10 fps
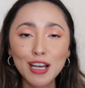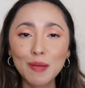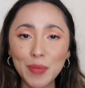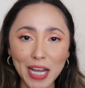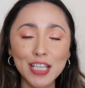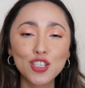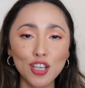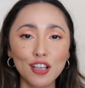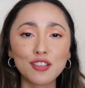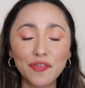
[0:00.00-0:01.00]
but I
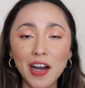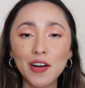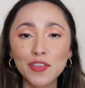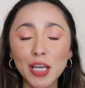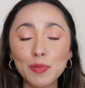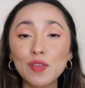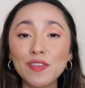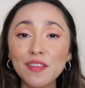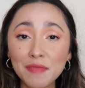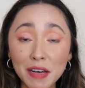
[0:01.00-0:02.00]
just found them to
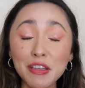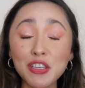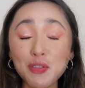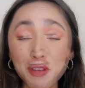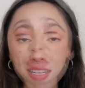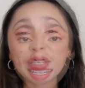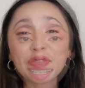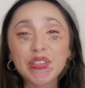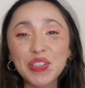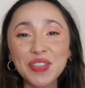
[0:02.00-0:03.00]
be very unique. That's gonna be it
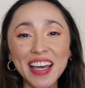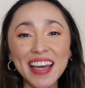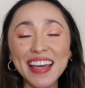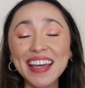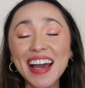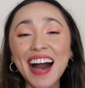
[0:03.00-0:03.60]
for today.